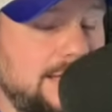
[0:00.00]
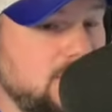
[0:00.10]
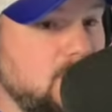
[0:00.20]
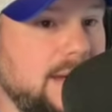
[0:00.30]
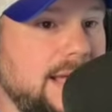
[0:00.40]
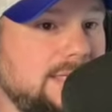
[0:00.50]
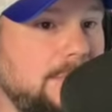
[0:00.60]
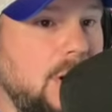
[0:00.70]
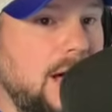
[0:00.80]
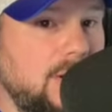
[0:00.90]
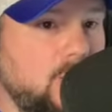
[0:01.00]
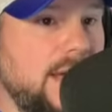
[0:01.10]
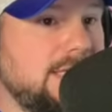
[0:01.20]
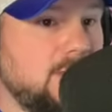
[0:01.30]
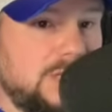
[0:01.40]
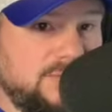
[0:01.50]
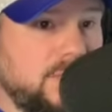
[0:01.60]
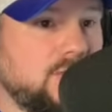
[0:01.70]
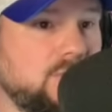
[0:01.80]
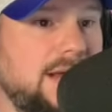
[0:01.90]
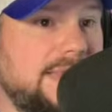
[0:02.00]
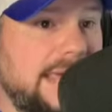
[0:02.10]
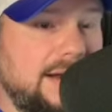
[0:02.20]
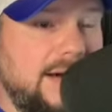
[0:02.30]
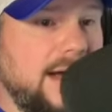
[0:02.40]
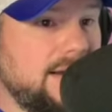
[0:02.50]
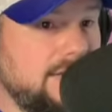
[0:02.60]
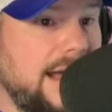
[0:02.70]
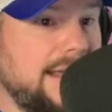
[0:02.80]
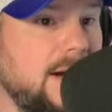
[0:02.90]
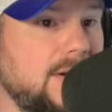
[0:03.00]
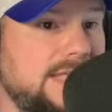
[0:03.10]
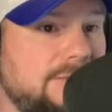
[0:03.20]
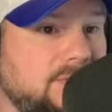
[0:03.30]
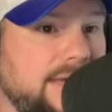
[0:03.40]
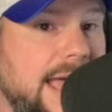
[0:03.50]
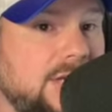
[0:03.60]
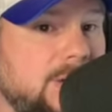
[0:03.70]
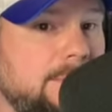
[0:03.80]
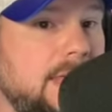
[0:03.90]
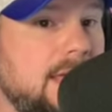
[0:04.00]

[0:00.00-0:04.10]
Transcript: Tua gets the ball out quick to his first read. They get a lot of yards after catch.